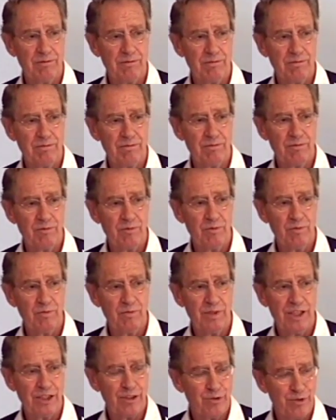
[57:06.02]
That's what
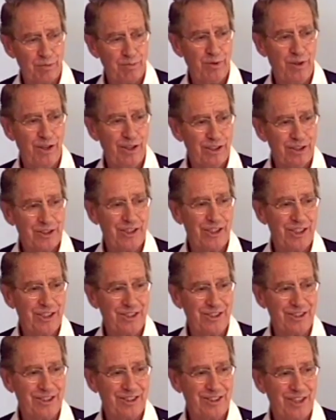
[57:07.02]
Paul teaches that
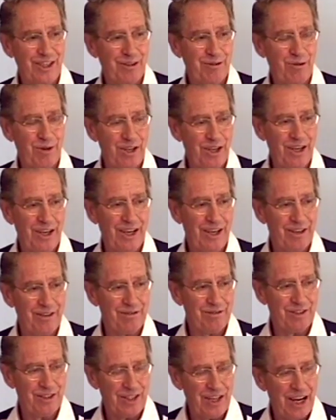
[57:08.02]
we have
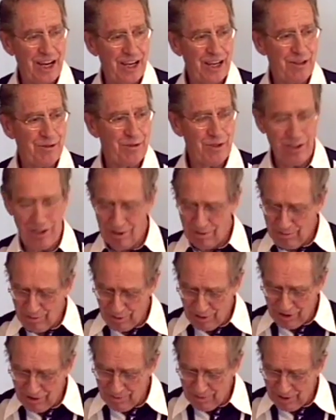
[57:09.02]
died with him, we've
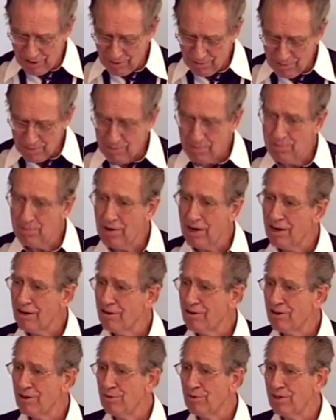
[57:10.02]
been buried with
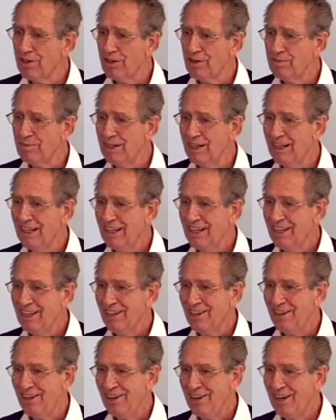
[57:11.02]
him.
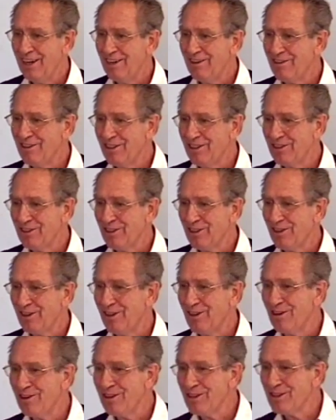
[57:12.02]
Now, then, the glorious
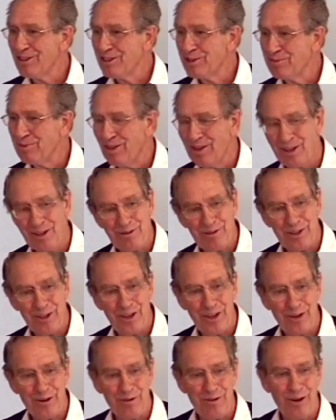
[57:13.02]
part when he
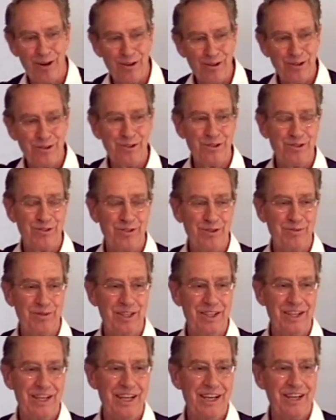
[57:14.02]
arose from the dead
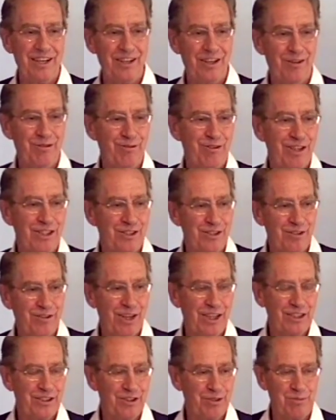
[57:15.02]
in resurrection
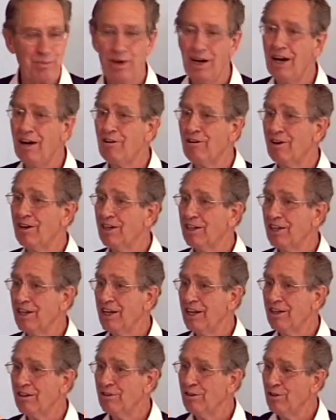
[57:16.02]
power, again,
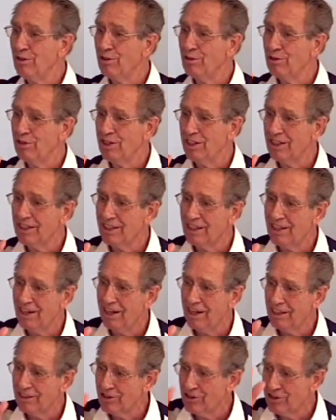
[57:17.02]
who did God
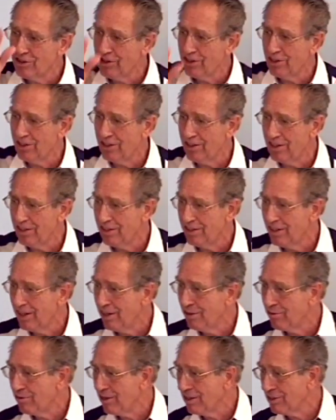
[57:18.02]
see in that
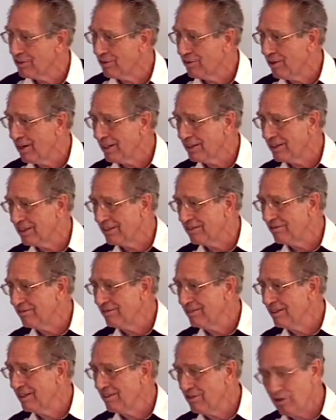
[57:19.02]
resurrected?
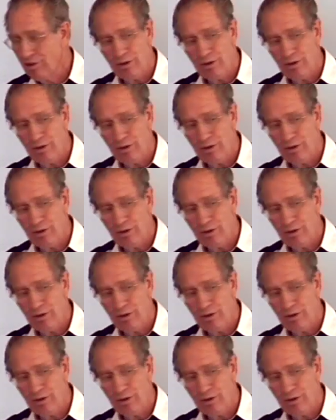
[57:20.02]
You and I.